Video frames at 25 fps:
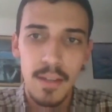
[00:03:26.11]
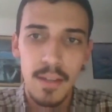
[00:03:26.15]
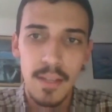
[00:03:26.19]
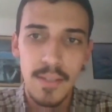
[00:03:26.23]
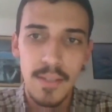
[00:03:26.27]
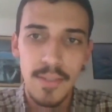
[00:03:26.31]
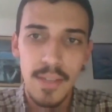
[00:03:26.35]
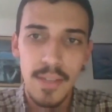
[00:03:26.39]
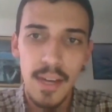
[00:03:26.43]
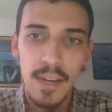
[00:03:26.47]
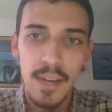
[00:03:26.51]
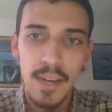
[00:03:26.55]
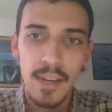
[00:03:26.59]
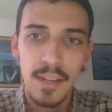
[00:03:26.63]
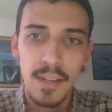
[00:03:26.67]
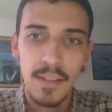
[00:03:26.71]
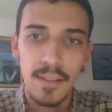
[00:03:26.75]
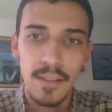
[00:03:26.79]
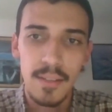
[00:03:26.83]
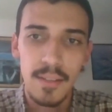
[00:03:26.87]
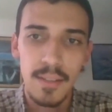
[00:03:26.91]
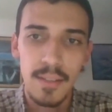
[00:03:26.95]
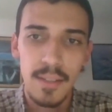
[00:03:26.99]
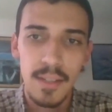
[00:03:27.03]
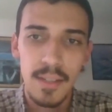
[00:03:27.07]

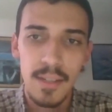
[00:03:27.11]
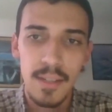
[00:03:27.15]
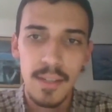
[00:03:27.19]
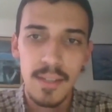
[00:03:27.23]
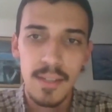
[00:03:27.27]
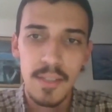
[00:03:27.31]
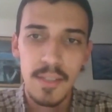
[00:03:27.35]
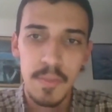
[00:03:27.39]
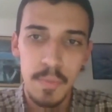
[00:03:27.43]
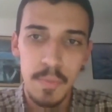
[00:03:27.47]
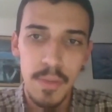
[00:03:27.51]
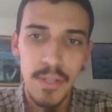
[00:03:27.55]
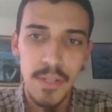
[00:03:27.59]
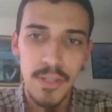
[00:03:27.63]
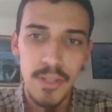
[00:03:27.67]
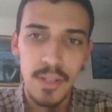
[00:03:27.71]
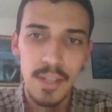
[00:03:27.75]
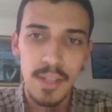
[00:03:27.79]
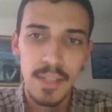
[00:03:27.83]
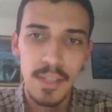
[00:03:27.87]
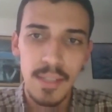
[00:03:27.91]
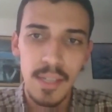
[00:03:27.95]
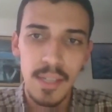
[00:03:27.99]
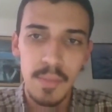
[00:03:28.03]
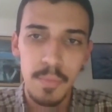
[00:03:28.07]
studying,
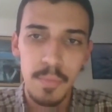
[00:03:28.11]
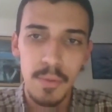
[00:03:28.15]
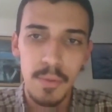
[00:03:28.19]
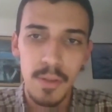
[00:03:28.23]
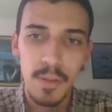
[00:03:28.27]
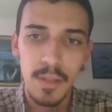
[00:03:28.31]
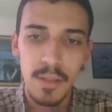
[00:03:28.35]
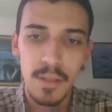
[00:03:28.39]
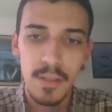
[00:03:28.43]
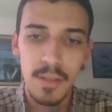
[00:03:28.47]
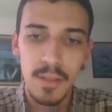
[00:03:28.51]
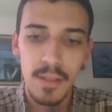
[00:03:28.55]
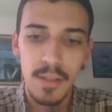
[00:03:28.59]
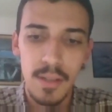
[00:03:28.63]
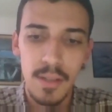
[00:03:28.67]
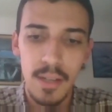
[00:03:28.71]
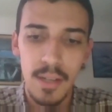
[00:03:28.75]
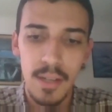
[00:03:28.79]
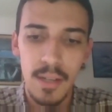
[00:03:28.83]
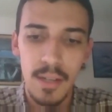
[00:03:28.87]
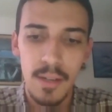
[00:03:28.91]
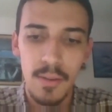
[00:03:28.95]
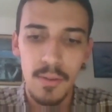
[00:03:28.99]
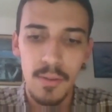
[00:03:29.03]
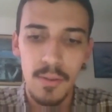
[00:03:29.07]
especially in that point
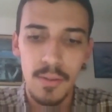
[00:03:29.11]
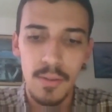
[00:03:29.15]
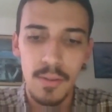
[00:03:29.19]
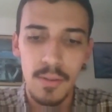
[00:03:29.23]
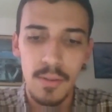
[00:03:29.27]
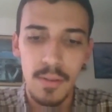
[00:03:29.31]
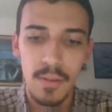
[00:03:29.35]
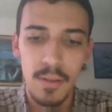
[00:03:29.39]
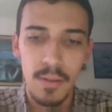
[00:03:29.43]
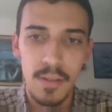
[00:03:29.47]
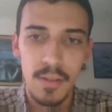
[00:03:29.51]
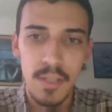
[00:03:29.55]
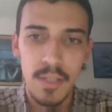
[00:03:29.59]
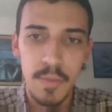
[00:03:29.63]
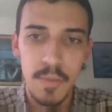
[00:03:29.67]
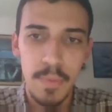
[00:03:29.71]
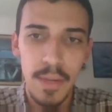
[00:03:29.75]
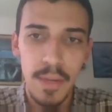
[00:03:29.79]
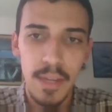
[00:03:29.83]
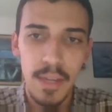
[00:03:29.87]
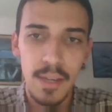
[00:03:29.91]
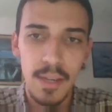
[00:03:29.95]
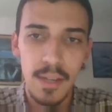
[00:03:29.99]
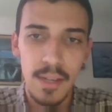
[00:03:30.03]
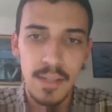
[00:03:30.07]
on
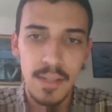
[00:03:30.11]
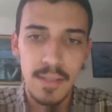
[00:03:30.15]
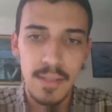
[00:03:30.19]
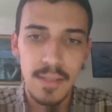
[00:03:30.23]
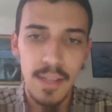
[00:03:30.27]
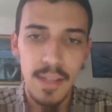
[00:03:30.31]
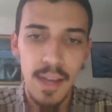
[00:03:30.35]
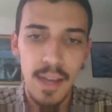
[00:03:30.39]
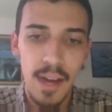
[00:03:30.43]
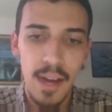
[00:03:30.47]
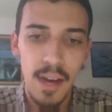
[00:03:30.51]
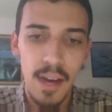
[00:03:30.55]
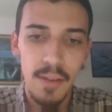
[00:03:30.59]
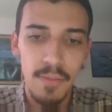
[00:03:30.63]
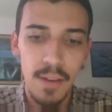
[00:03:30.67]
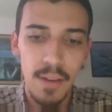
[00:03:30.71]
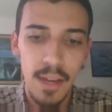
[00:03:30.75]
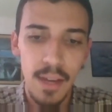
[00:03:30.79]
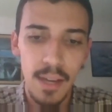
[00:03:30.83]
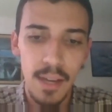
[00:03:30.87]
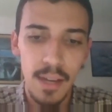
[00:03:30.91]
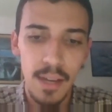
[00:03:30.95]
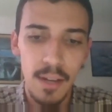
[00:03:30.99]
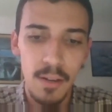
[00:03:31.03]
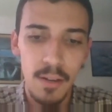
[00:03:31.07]
speaking, as they have
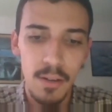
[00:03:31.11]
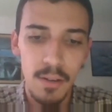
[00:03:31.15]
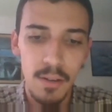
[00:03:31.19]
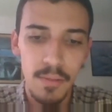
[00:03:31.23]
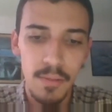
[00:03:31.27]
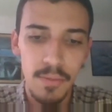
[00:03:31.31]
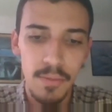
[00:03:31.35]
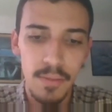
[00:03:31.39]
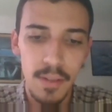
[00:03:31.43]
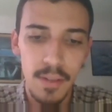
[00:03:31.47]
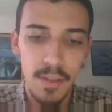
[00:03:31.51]
like a lot of